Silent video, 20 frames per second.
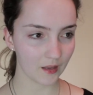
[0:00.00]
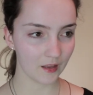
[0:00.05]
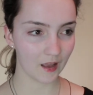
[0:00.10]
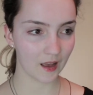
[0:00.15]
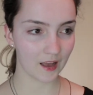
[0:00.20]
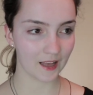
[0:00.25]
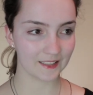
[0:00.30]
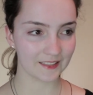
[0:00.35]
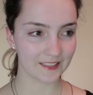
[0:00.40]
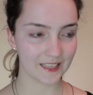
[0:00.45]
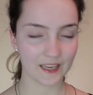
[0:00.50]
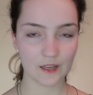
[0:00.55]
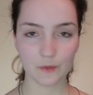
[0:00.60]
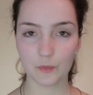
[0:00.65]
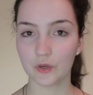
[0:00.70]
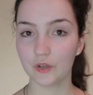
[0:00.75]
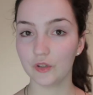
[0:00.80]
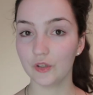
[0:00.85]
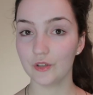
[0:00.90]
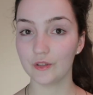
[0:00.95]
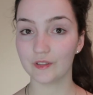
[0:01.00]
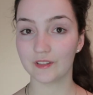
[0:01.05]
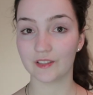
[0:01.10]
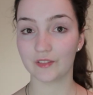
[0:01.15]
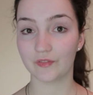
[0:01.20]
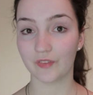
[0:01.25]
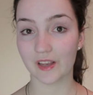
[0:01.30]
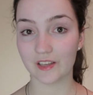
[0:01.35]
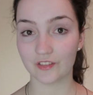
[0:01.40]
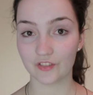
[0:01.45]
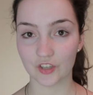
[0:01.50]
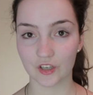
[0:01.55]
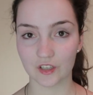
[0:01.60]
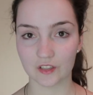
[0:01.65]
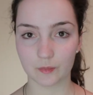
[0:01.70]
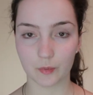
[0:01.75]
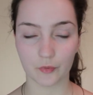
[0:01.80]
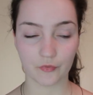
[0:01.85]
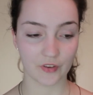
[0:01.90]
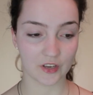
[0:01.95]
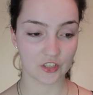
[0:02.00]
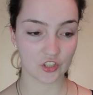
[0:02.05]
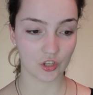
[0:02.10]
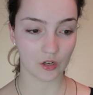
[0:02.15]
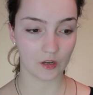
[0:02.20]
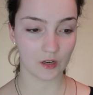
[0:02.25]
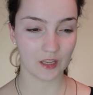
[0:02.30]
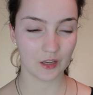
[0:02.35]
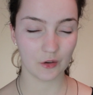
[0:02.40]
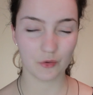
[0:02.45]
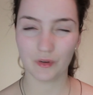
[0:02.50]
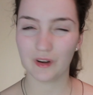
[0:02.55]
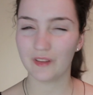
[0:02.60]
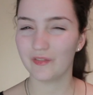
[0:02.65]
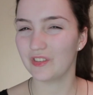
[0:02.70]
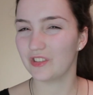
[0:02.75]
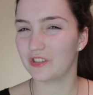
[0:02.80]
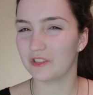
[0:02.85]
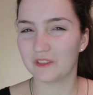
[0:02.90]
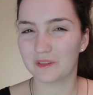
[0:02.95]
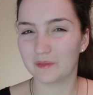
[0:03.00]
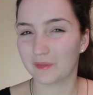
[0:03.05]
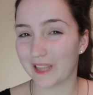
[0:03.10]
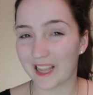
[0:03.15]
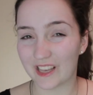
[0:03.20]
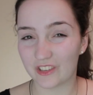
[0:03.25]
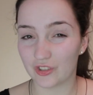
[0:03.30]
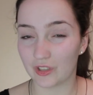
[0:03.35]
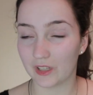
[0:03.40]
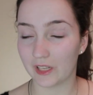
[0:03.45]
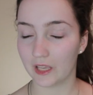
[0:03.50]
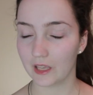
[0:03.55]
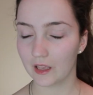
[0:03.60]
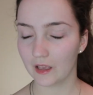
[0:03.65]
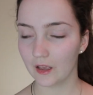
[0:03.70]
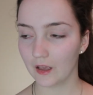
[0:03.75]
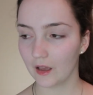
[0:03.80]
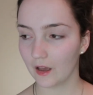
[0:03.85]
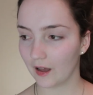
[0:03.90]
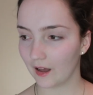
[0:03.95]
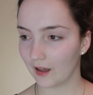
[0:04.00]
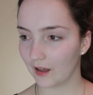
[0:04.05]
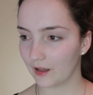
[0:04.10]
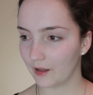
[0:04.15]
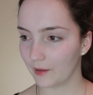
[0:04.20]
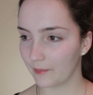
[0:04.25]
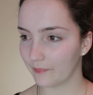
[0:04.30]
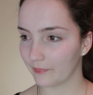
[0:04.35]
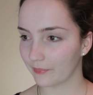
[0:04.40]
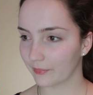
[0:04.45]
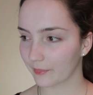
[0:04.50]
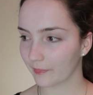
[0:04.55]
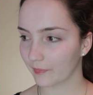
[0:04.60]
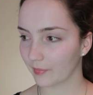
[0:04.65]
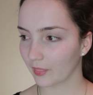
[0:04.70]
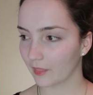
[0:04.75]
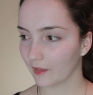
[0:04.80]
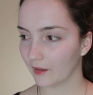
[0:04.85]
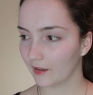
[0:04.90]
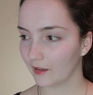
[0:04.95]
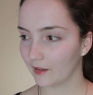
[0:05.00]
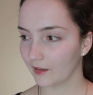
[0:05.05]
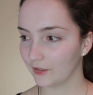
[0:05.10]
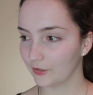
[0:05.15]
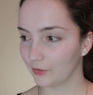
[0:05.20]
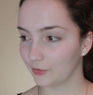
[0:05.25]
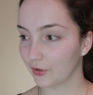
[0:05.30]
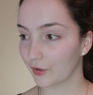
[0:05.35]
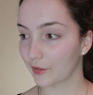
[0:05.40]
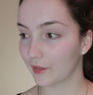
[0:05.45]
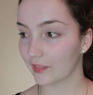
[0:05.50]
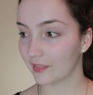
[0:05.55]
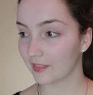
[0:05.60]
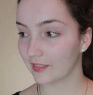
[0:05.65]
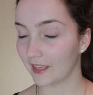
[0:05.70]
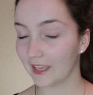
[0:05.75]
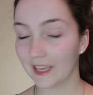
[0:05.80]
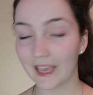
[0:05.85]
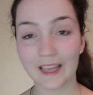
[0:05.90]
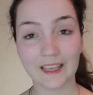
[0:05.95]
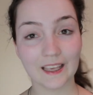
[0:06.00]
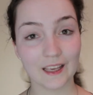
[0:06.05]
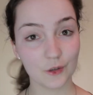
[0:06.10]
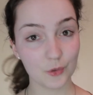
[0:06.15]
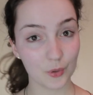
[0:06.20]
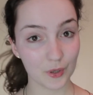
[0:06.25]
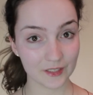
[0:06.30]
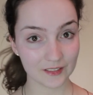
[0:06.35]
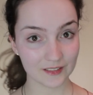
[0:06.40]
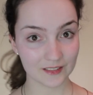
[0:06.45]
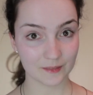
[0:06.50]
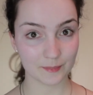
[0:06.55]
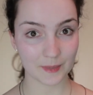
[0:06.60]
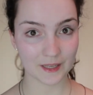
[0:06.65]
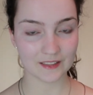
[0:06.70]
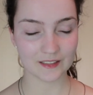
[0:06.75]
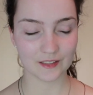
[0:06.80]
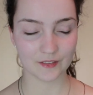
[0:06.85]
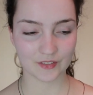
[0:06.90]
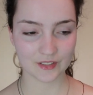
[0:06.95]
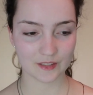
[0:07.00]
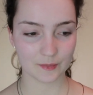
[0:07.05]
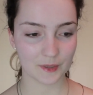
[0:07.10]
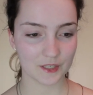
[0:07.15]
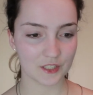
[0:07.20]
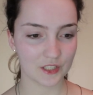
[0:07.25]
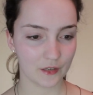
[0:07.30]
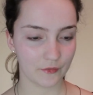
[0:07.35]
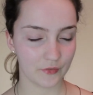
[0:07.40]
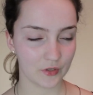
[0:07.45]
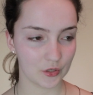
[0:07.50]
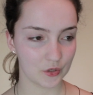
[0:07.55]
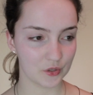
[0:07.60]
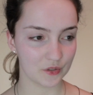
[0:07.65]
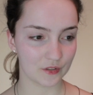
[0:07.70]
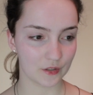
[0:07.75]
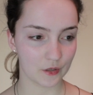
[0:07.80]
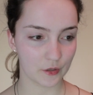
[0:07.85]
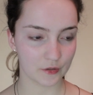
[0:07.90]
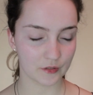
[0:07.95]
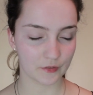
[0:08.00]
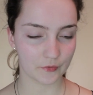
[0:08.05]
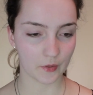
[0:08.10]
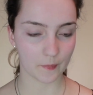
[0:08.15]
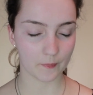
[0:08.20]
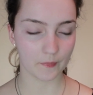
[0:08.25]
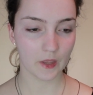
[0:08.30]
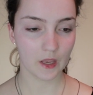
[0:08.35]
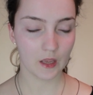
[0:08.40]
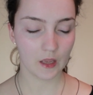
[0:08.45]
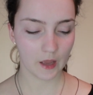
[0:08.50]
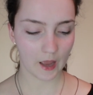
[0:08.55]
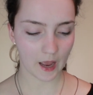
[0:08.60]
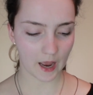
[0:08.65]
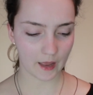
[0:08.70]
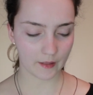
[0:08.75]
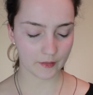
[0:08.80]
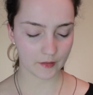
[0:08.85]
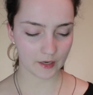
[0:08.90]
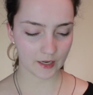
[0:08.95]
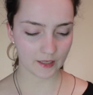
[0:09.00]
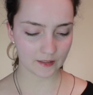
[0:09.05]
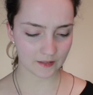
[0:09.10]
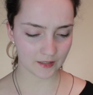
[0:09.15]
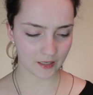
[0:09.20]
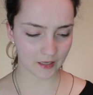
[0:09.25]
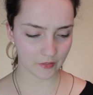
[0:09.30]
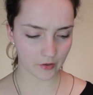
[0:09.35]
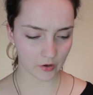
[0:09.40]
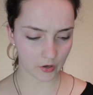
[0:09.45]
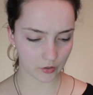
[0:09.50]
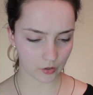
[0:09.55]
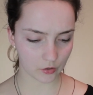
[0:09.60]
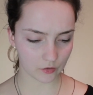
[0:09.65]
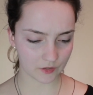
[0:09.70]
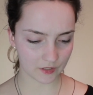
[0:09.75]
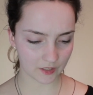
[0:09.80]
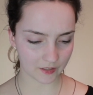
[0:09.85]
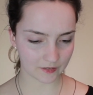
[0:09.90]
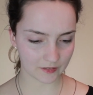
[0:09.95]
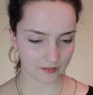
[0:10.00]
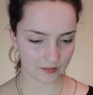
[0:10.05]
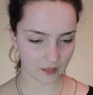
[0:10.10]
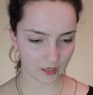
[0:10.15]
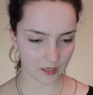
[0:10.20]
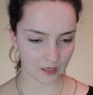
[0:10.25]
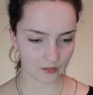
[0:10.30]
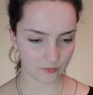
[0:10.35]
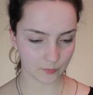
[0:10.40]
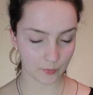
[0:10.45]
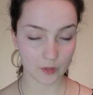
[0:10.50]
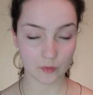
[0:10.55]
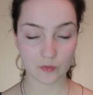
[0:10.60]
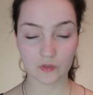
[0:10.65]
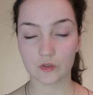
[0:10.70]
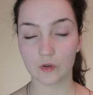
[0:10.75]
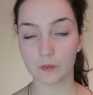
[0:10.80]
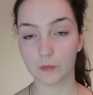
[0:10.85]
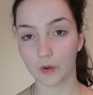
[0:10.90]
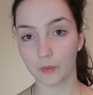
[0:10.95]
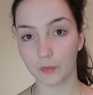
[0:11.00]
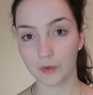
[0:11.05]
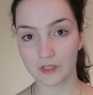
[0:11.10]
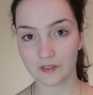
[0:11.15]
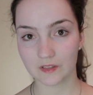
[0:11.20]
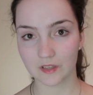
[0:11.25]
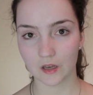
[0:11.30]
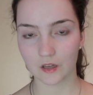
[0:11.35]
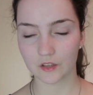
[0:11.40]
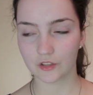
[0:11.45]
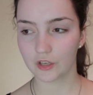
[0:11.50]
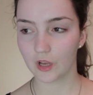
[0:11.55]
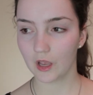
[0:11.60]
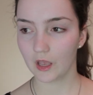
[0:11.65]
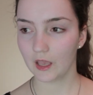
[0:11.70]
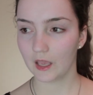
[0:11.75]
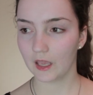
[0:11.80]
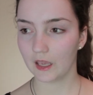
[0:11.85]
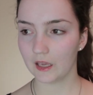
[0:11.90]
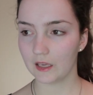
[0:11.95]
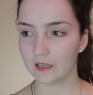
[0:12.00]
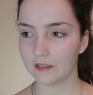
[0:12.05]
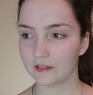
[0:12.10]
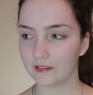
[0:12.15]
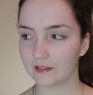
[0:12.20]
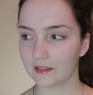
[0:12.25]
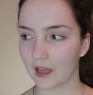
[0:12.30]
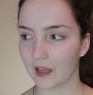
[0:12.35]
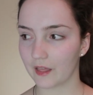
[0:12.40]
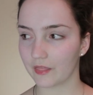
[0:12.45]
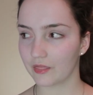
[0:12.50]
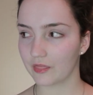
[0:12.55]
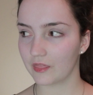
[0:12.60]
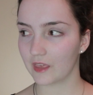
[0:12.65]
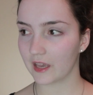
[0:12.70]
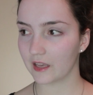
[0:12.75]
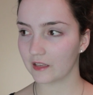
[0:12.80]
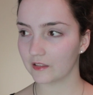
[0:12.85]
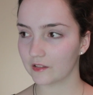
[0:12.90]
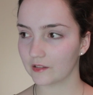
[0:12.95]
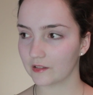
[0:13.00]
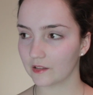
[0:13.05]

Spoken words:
And anyone who uses face charts professionally or even just casually, you'll know that they can get quite expensive, especially if you use a lot of them. And the next thing that I noticed is when I was doing my research is that there